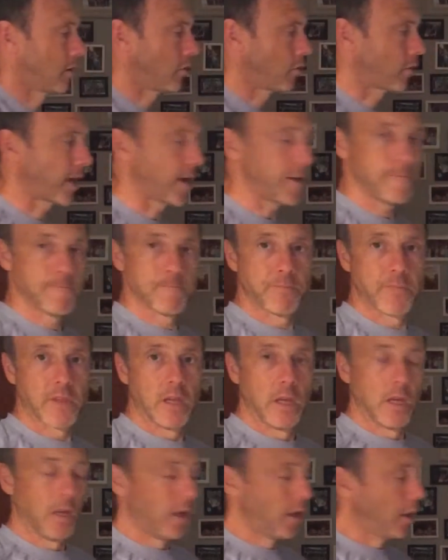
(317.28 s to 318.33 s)
Okay,
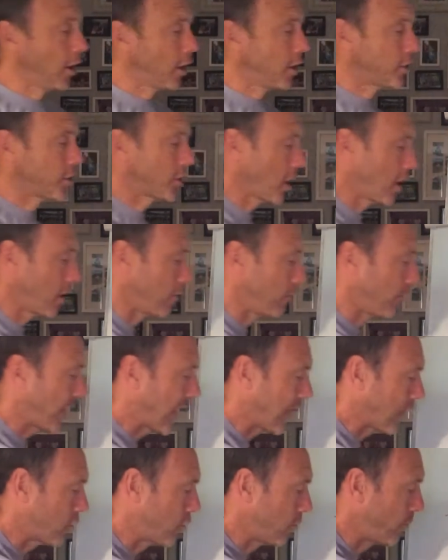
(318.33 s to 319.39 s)
so
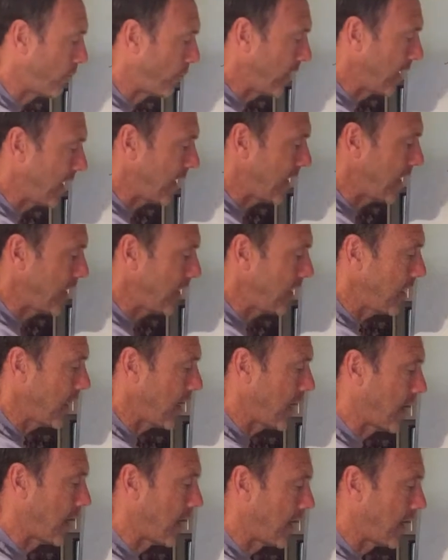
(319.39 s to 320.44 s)
that could be
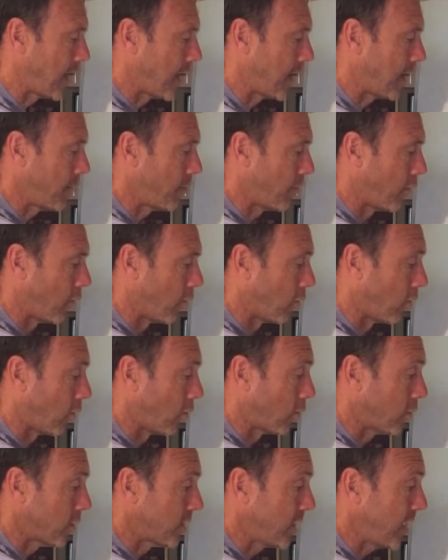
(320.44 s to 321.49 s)

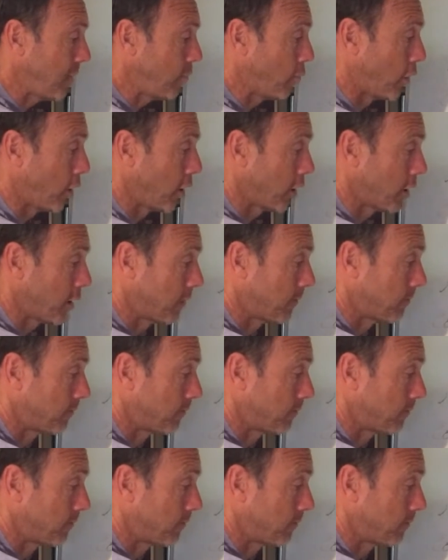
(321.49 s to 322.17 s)
poor teamwork.